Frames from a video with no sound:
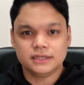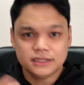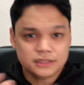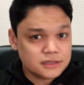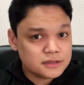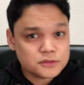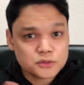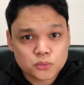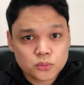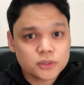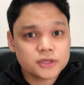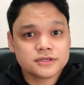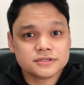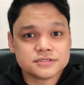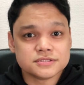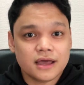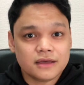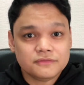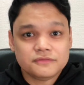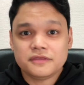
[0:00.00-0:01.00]
In other
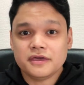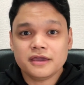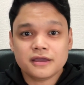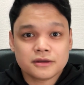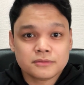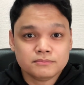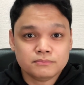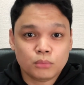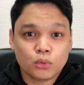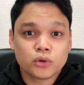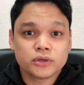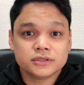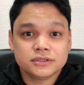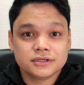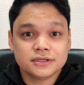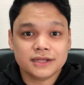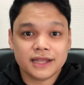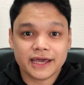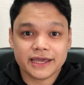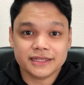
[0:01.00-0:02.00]
words, they are
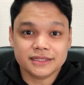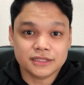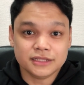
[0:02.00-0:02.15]
borderline